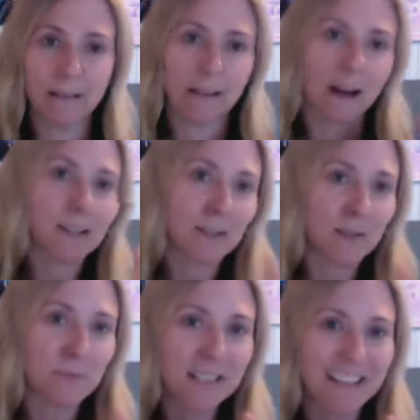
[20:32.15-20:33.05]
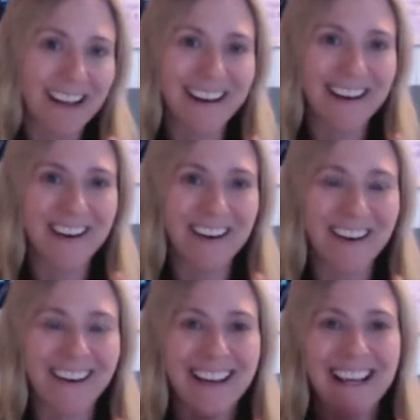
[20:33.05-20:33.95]
The costume
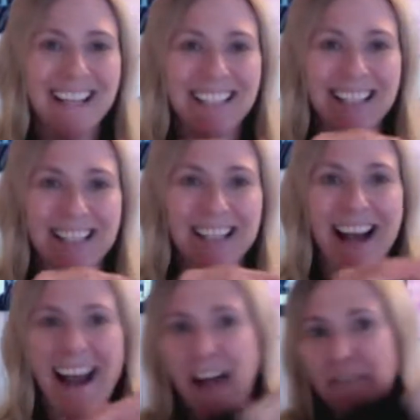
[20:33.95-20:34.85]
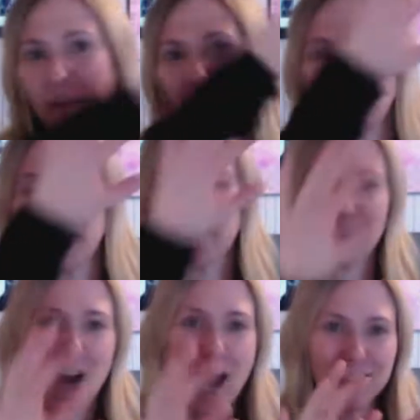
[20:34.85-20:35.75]
designer does not have a budget
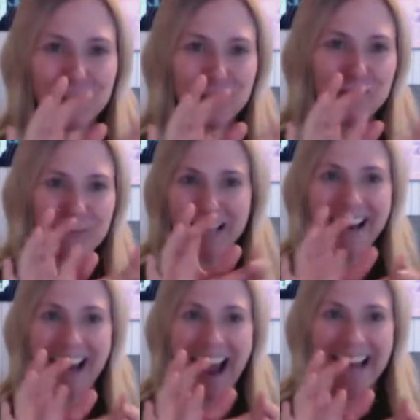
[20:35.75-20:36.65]
for costumes, and